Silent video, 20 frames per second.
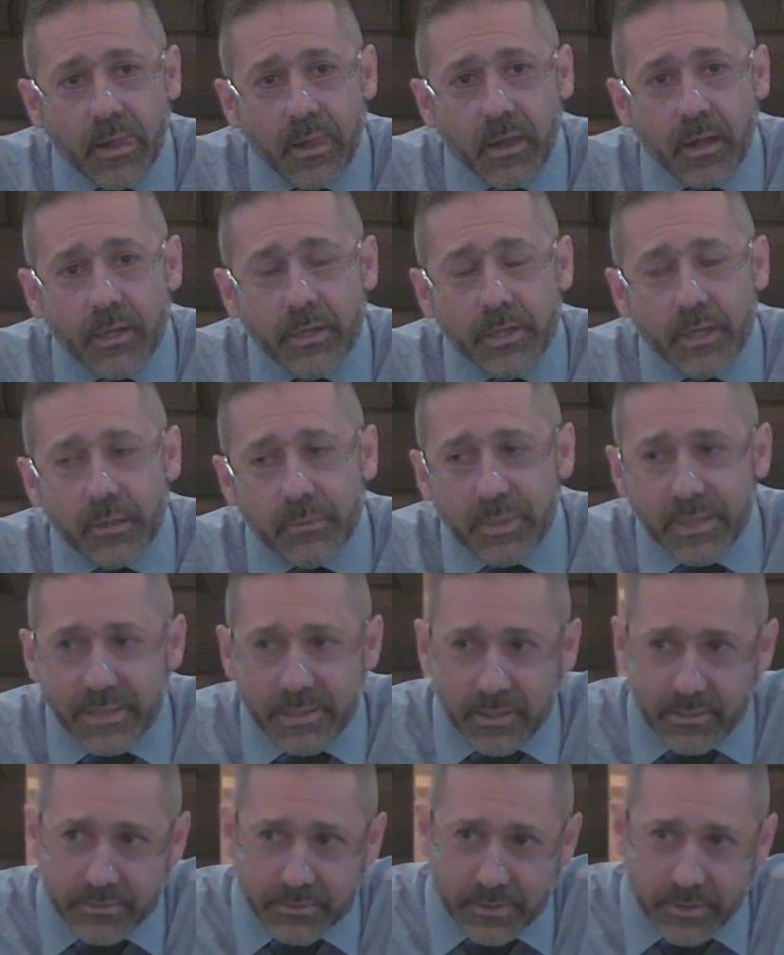are you going to be
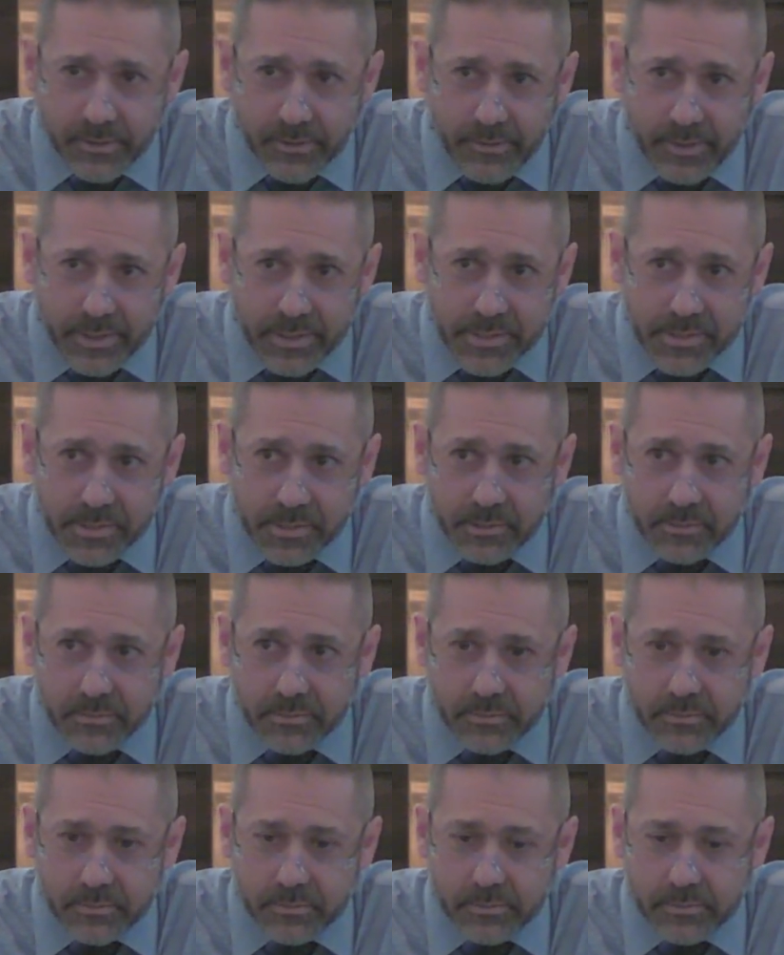guilty or
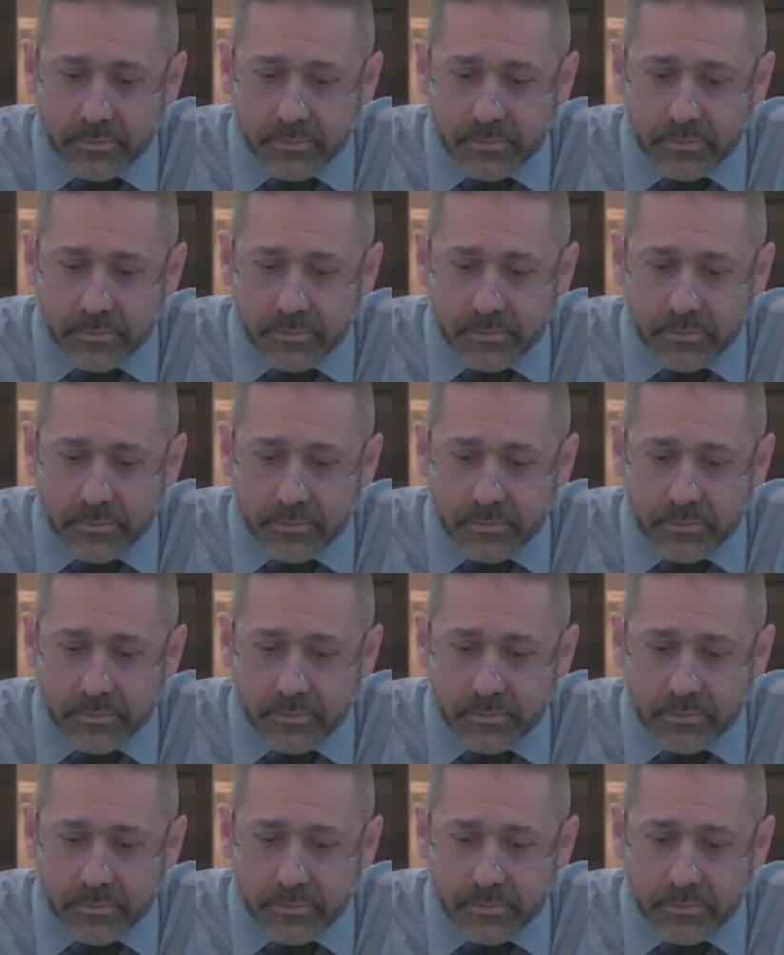innocent?"